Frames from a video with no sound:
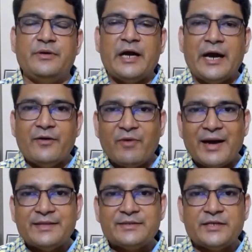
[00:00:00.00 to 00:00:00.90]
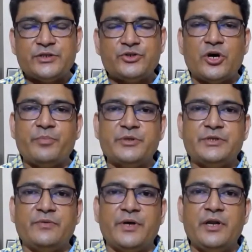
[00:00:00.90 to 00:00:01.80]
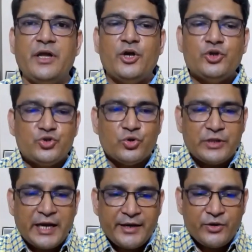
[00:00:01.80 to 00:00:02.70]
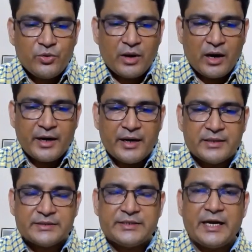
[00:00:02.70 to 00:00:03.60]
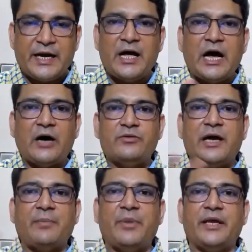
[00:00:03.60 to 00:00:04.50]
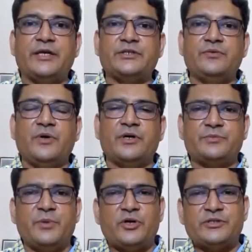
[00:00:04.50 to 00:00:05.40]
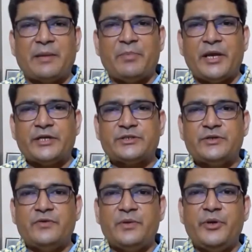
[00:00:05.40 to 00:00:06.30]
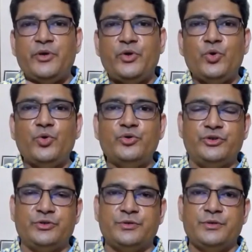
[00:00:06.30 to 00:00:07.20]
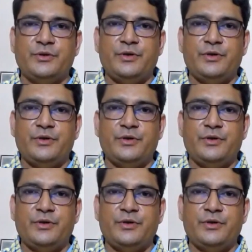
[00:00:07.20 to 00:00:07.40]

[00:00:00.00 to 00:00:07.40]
And why such a job is given? So that you understand how the application works, because the application will be huge.